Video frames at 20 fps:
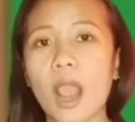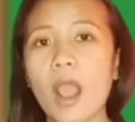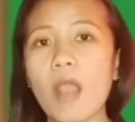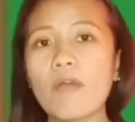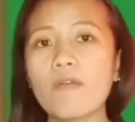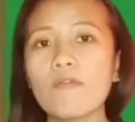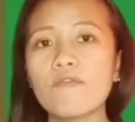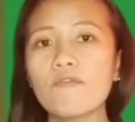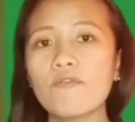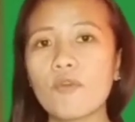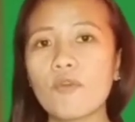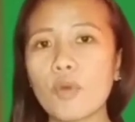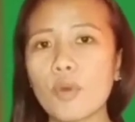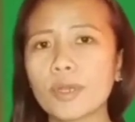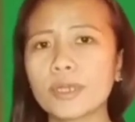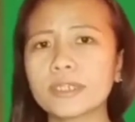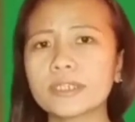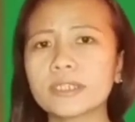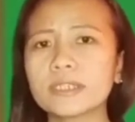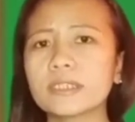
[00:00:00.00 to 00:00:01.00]

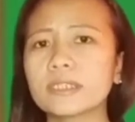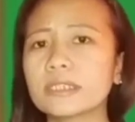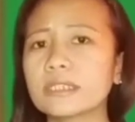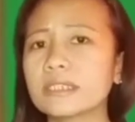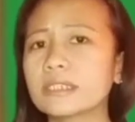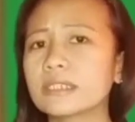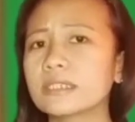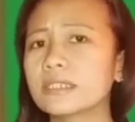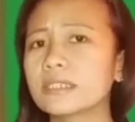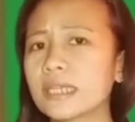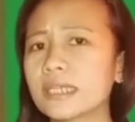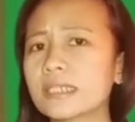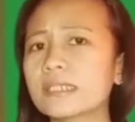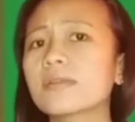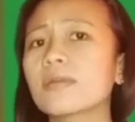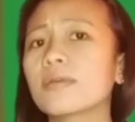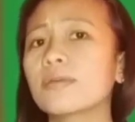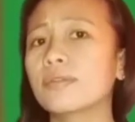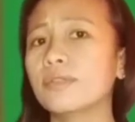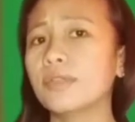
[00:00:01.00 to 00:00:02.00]
Fourth, does
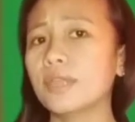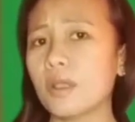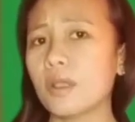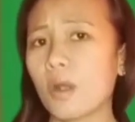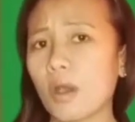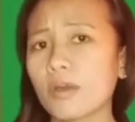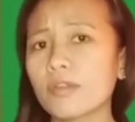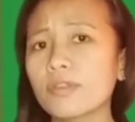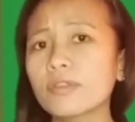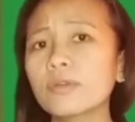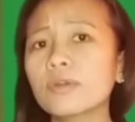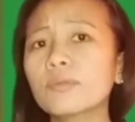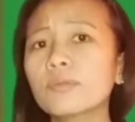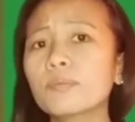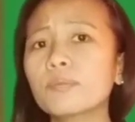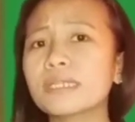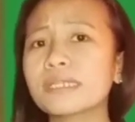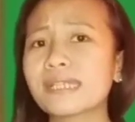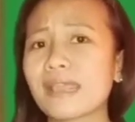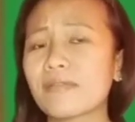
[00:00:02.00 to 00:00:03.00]
the author
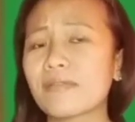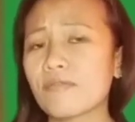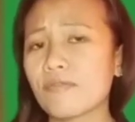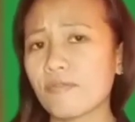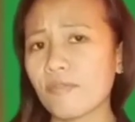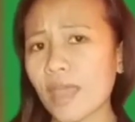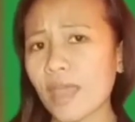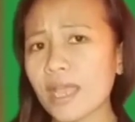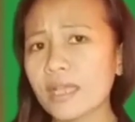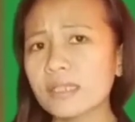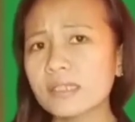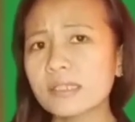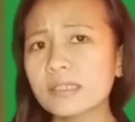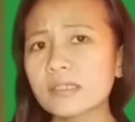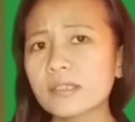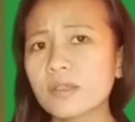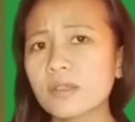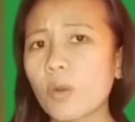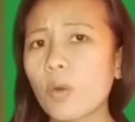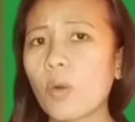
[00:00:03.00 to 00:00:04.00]
present facts
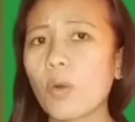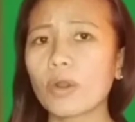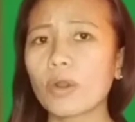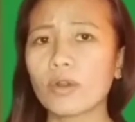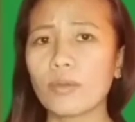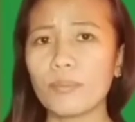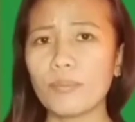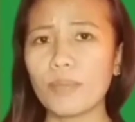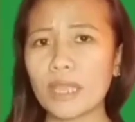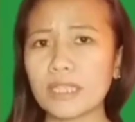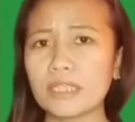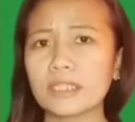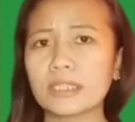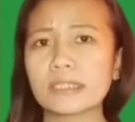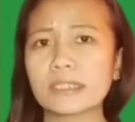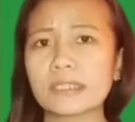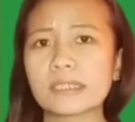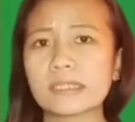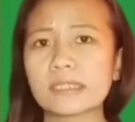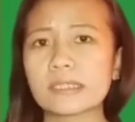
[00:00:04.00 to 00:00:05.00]
or
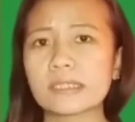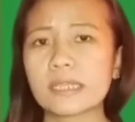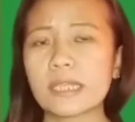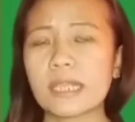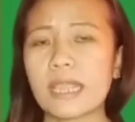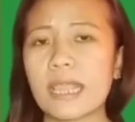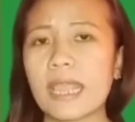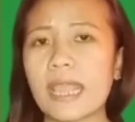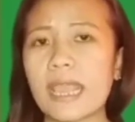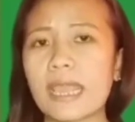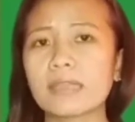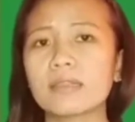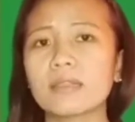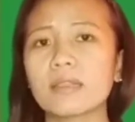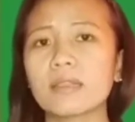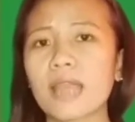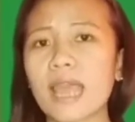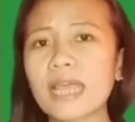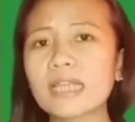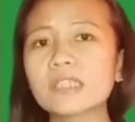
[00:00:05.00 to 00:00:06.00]
opinions. And
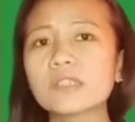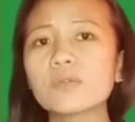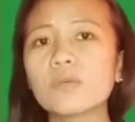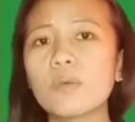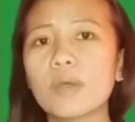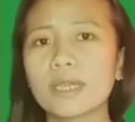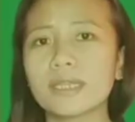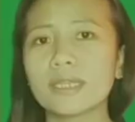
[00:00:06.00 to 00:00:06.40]
last one